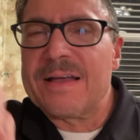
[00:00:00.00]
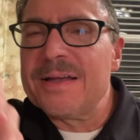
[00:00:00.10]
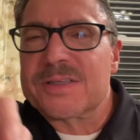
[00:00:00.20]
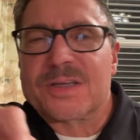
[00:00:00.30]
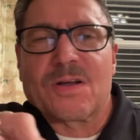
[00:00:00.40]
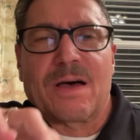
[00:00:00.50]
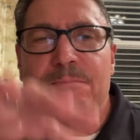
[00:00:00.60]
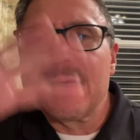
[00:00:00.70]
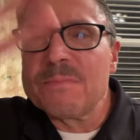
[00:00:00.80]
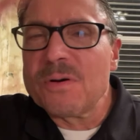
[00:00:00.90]
it's going to
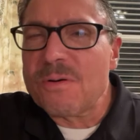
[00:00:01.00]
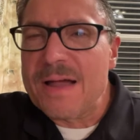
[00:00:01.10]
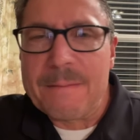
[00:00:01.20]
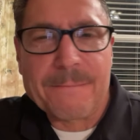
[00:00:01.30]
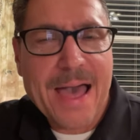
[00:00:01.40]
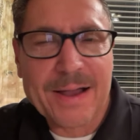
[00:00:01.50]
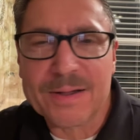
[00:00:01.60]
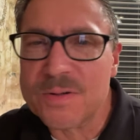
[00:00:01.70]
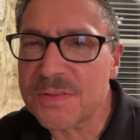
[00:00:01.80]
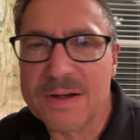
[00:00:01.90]
boomerang back
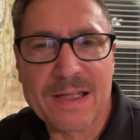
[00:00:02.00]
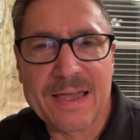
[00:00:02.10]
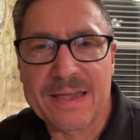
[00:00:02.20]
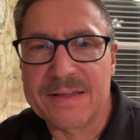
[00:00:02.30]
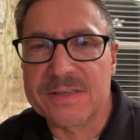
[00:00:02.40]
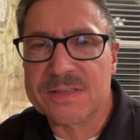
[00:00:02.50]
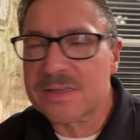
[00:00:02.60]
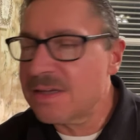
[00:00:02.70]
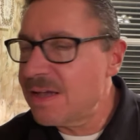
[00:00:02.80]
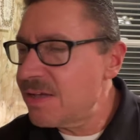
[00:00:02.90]
on their heads.
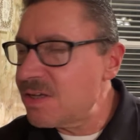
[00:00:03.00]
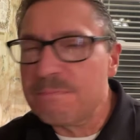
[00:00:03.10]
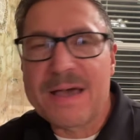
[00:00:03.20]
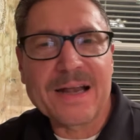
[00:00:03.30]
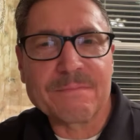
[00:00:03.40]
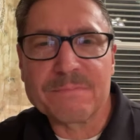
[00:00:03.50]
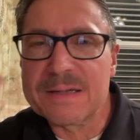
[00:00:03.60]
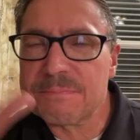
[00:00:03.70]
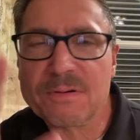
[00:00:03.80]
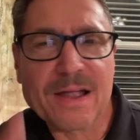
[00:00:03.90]
You better be
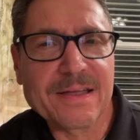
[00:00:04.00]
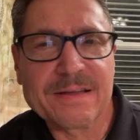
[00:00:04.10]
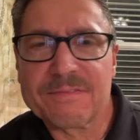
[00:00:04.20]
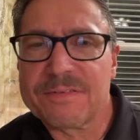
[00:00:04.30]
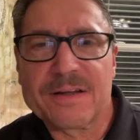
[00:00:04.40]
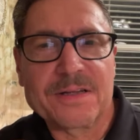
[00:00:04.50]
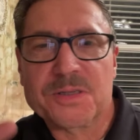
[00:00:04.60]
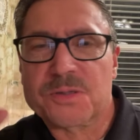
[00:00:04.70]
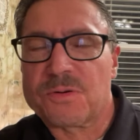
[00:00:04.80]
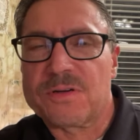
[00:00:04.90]
praying for
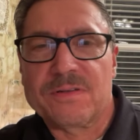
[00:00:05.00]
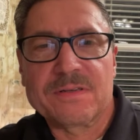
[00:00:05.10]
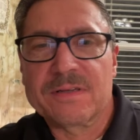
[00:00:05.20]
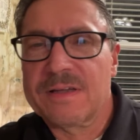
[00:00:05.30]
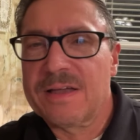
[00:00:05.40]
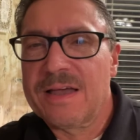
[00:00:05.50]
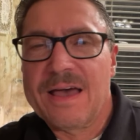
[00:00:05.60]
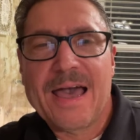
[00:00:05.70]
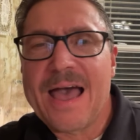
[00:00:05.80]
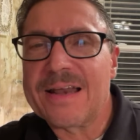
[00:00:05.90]
Israel.
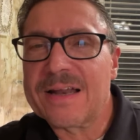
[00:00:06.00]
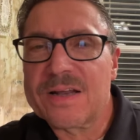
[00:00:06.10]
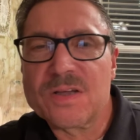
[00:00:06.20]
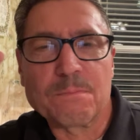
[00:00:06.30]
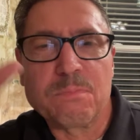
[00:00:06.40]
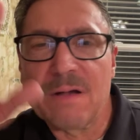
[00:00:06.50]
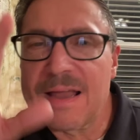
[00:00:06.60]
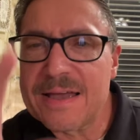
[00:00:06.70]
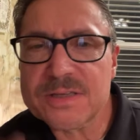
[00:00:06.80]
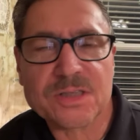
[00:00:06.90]
Hallelujah.
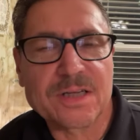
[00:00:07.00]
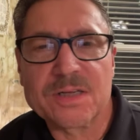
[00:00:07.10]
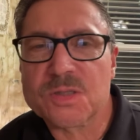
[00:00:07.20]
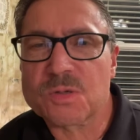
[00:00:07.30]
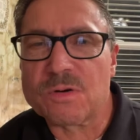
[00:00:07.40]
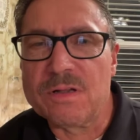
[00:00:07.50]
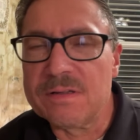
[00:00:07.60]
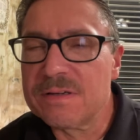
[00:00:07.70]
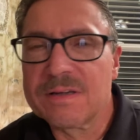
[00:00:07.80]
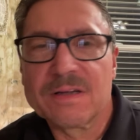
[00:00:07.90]
Bless Israel.
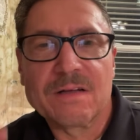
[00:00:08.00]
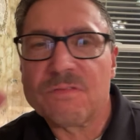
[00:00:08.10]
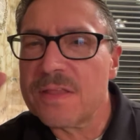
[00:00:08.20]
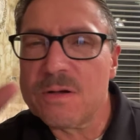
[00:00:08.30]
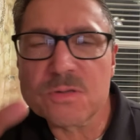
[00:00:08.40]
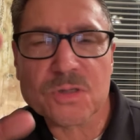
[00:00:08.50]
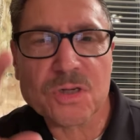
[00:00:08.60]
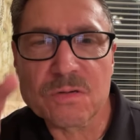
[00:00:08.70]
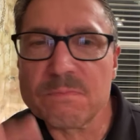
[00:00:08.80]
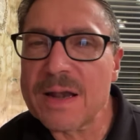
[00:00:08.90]
For those
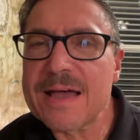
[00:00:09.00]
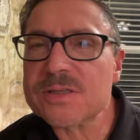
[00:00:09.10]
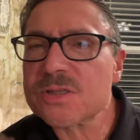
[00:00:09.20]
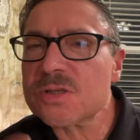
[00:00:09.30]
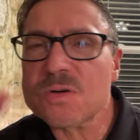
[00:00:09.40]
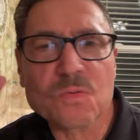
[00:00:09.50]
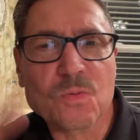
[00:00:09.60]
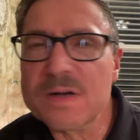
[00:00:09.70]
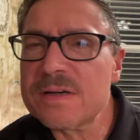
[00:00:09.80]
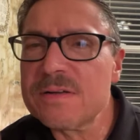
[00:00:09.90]
who bless her
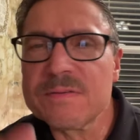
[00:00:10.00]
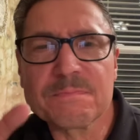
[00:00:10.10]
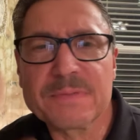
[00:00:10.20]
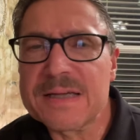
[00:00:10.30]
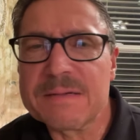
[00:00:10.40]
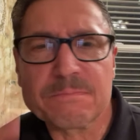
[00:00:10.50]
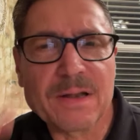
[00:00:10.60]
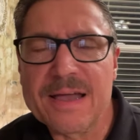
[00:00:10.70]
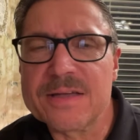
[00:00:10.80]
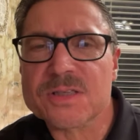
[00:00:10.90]
will be
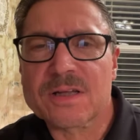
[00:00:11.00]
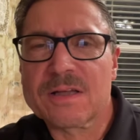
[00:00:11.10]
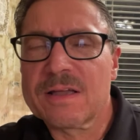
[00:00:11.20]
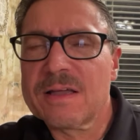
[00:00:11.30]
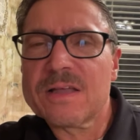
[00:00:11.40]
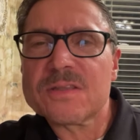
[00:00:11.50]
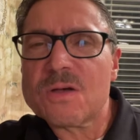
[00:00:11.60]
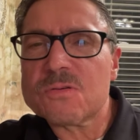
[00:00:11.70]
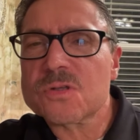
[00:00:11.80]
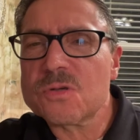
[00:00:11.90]
blessed.
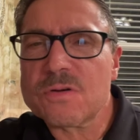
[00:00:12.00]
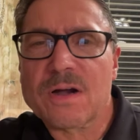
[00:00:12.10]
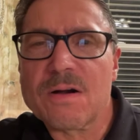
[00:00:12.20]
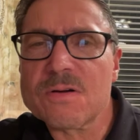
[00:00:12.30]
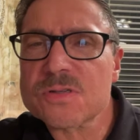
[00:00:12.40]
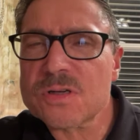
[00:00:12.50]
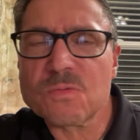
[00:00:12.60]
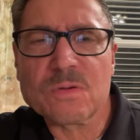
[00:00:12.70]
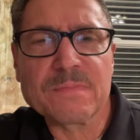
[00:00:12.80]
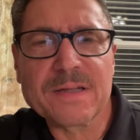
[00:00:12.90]
Those who curse her
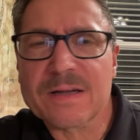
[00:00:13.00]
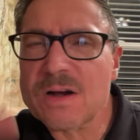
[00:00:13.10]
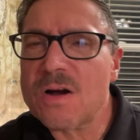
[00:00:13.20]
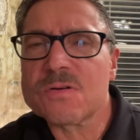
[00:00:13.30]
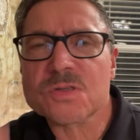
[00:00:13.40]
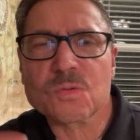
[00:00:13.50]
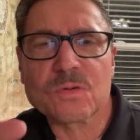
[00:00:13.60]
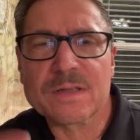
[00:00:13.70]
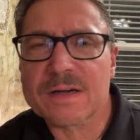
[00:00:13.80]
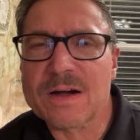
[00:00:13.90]
will be cursed
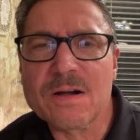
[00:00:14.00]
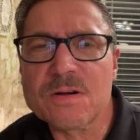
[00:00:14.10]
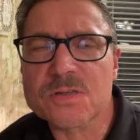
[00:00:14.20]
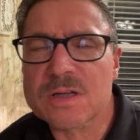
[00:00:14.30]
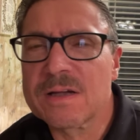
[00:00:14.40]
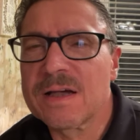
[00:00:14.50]
with a curse.